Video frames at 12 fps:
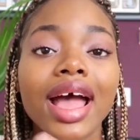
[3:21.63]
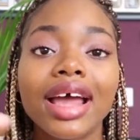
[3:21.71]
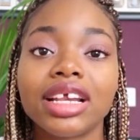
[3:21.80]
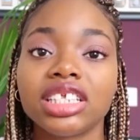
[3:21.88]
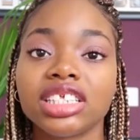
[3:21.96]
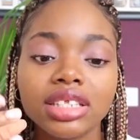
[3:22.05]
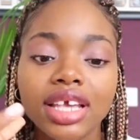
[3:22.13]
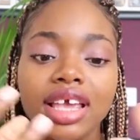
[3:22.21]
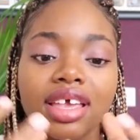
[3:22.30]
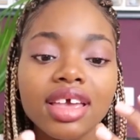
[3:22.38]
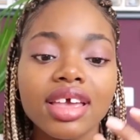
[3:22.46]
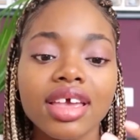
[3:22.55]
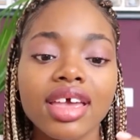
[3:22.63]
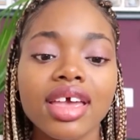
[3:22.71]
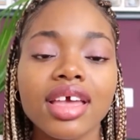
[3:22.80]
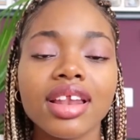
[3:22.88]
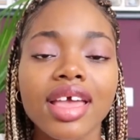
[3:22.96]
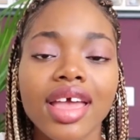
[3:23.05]
I need to take it
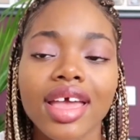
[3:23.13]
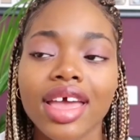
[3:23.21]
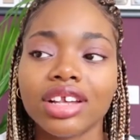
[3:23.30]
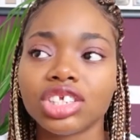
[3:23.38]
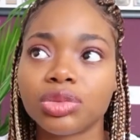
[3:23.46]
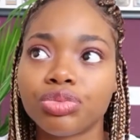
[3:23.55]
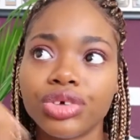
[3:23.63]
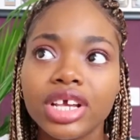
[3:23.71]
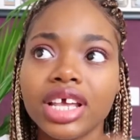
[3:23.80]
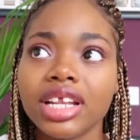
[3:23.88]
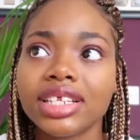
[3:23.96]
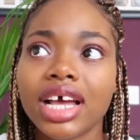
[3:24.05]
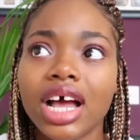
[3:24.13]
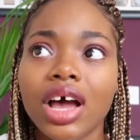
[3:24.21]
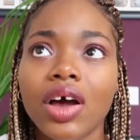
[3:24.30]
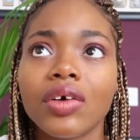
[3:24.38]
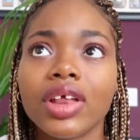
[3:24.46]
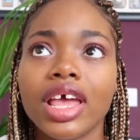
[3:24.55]
in and just break it down